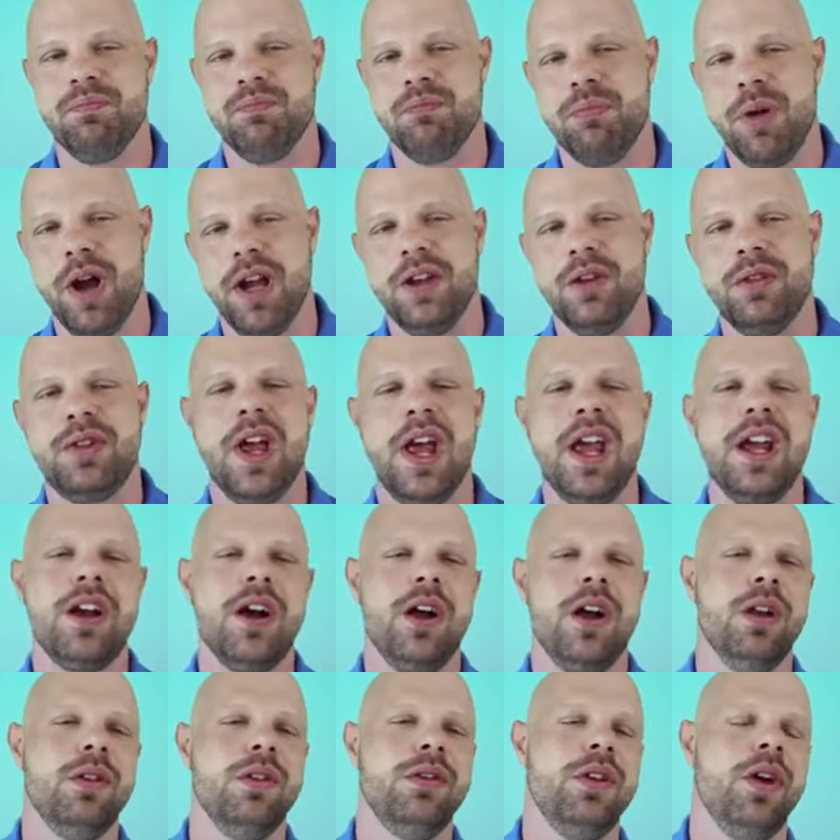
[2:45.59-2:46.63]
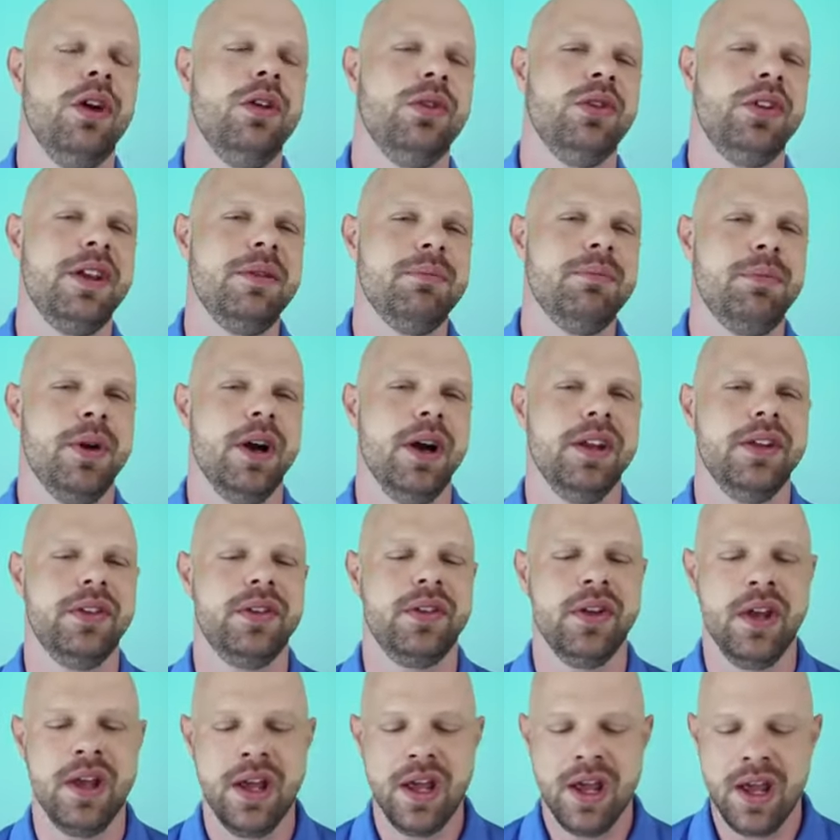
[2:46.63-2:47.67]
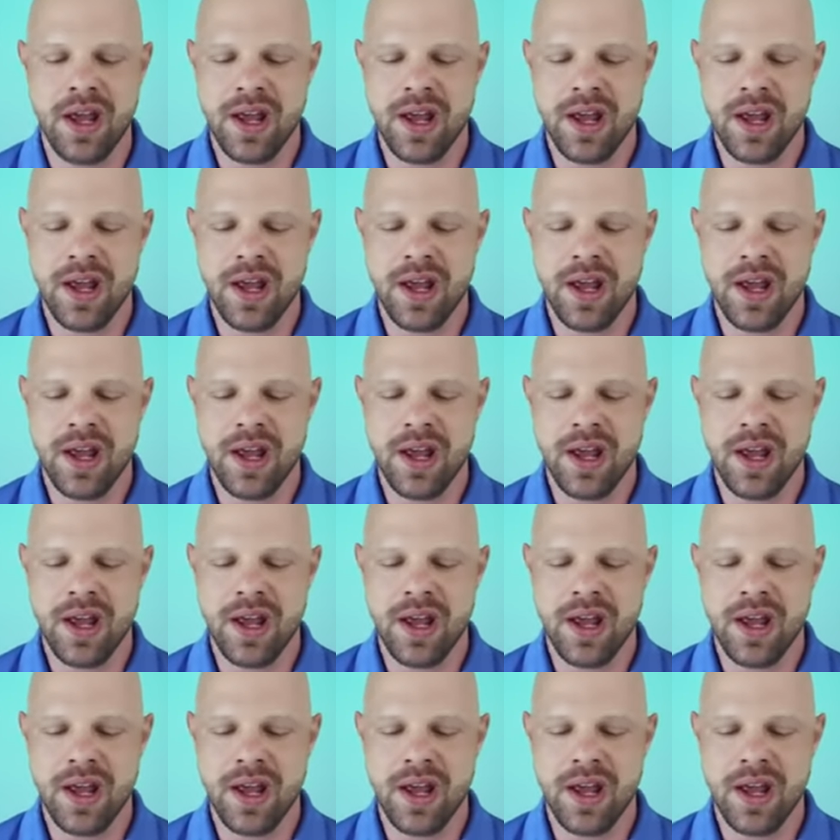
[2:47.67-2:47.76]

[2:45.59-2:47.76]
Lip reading: But you take all of those inputs,